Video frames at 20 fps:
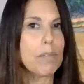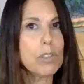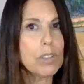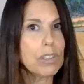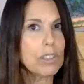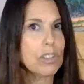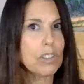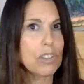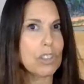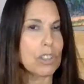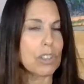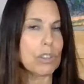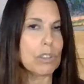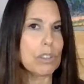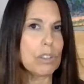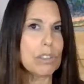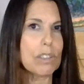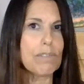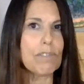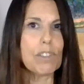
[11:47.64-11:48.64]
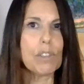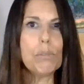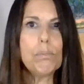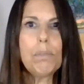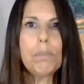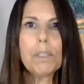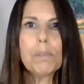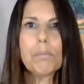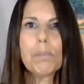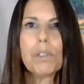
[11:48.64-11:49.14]
going to choose a few
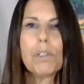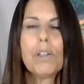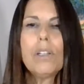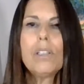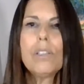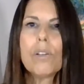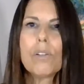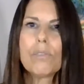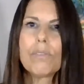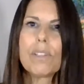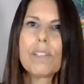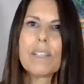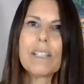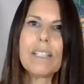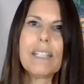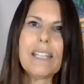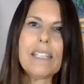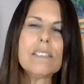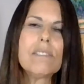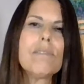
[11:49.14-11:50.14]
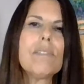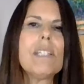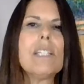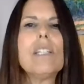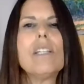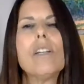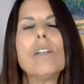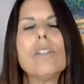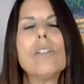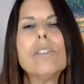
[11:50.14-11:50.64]
people over the next
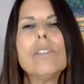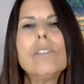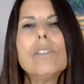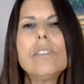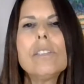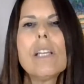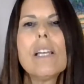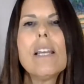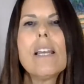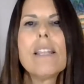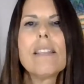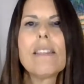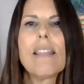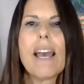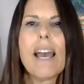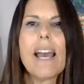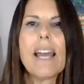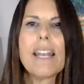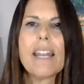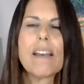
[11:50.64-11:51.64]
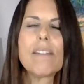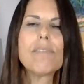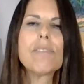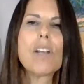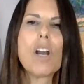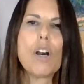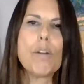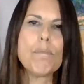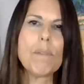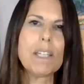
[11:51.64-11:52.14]
videos that have
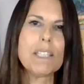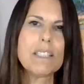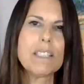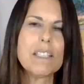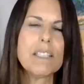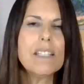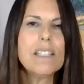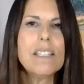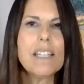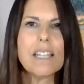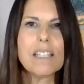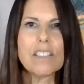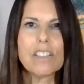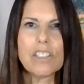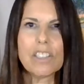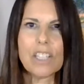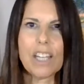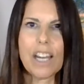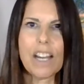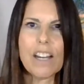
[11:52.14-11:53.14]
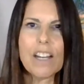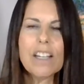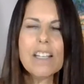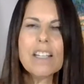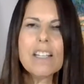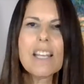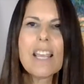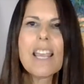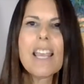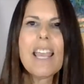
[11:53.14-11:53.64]
commented and
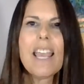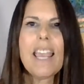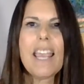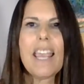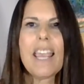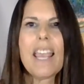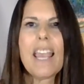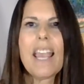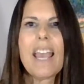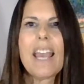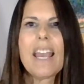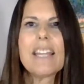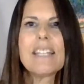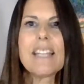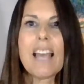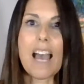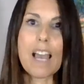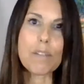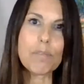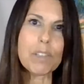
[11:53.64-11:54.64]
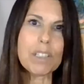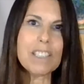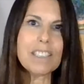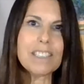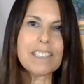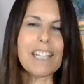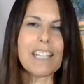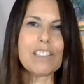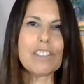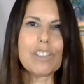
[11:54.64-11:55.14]
shared, and I'm going to
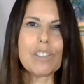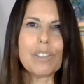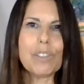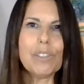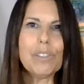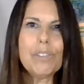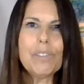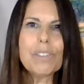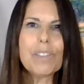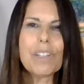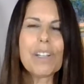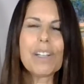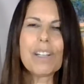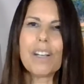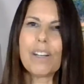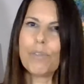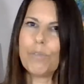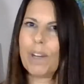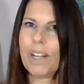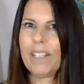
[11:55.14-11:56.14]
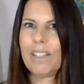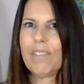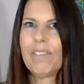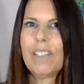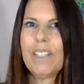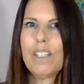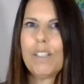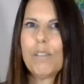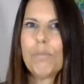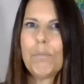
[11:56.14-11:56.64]
send you one of
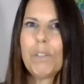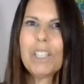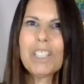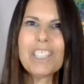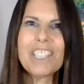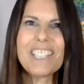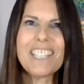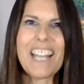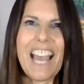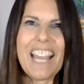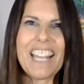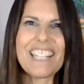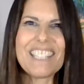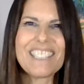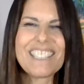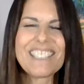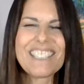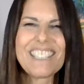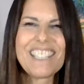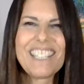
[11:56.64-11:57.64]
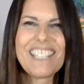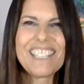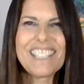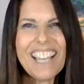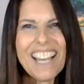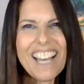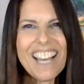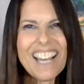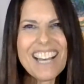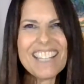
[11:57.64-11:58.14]
the merchandise.
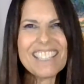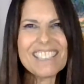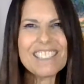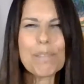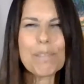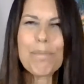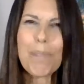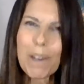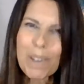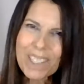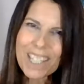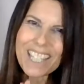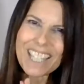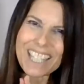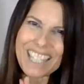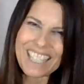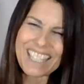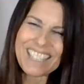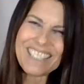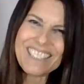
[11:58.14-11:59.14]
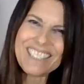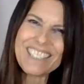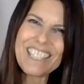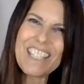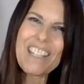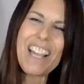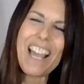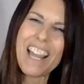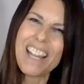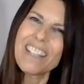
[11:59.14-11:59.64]
Yeah, as a bonus.
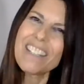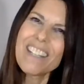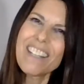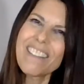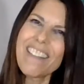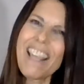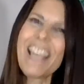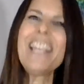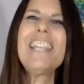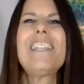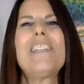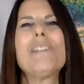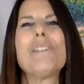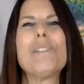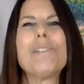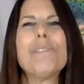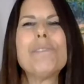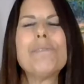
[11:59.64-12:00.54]
And thank you